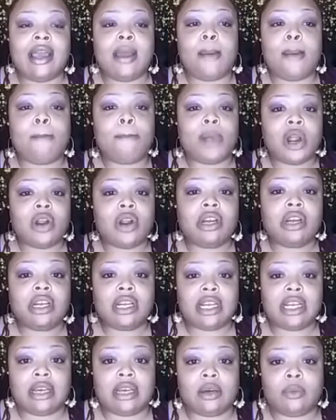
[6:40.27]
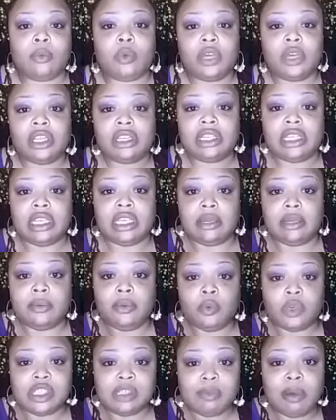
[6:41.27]
burden them with the
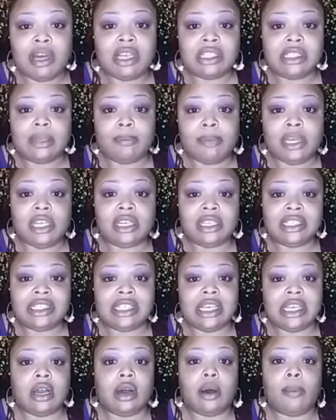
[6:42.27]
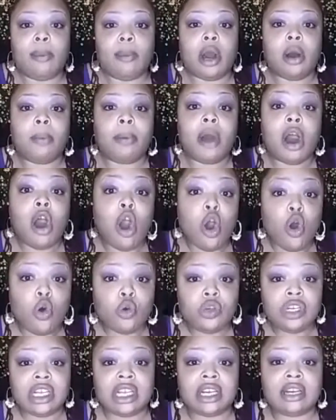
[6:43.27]
responsibility of
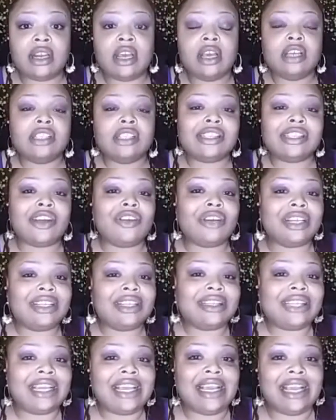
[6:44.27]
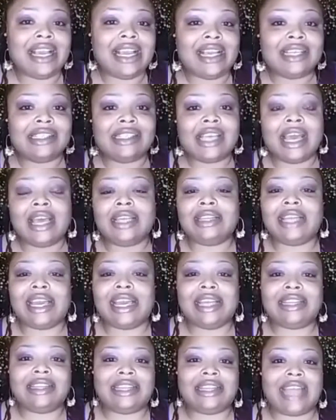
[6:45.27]
upholding certain things
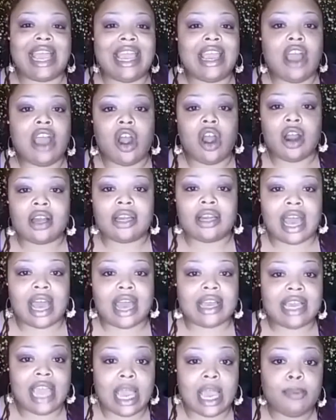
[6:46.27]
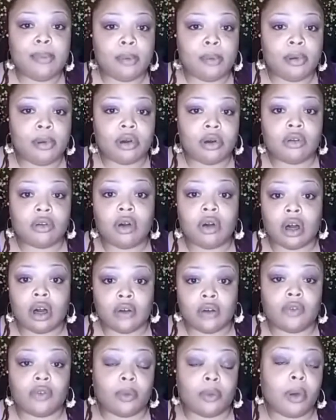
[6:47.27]
that they are not capable
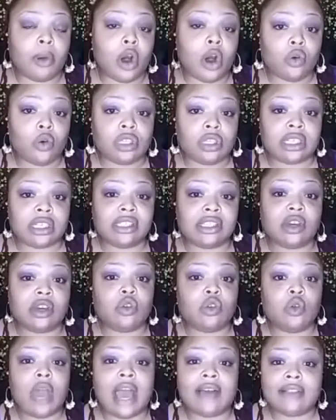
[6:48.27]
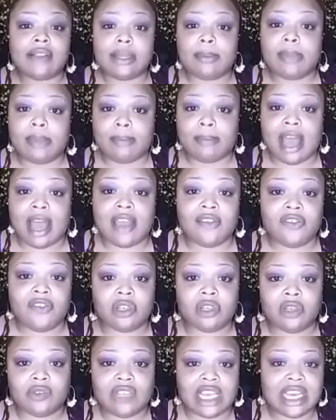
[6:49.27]
of upholding. So you have to be mindful
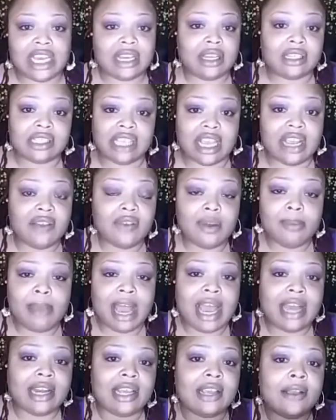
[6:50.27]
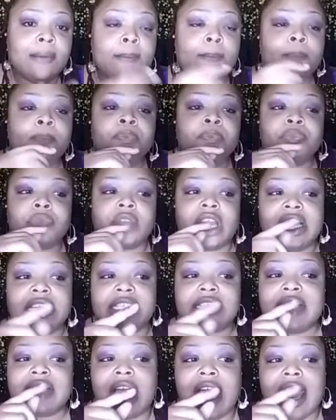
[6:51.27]
of that, because everybody is
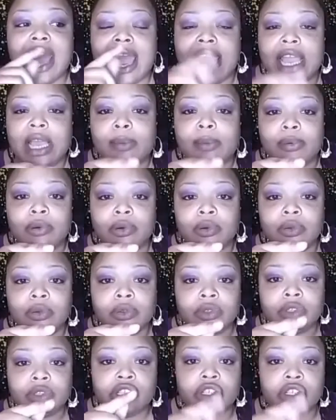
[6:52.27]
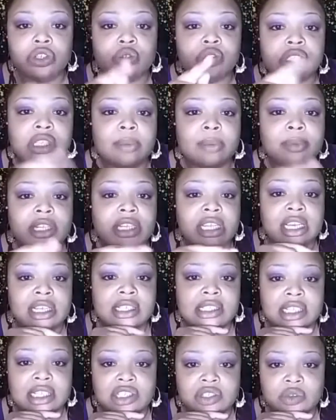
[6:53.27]
not able to do some of the things
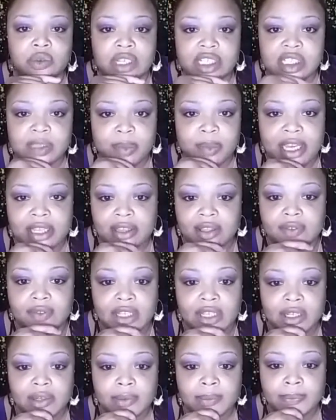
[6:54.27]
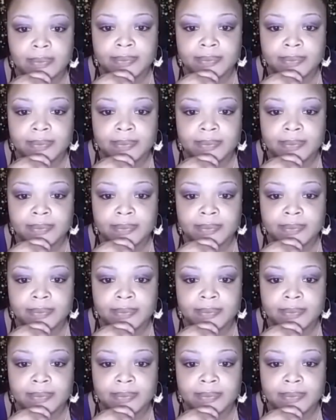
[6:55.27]
that you expect of them.